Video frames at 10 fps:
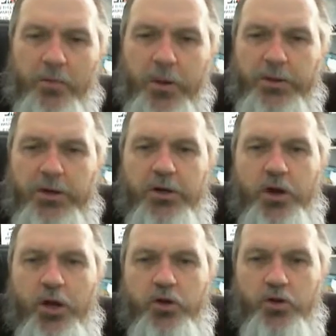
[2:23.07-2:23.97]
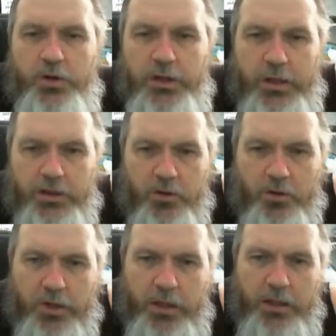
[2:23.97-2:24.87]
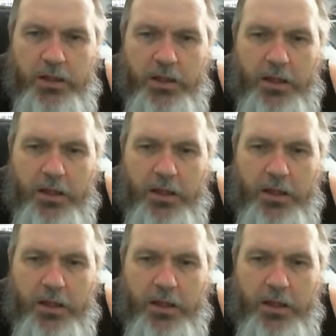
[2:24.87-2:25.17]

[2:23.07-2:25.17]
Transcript: But they're not doing it, okay?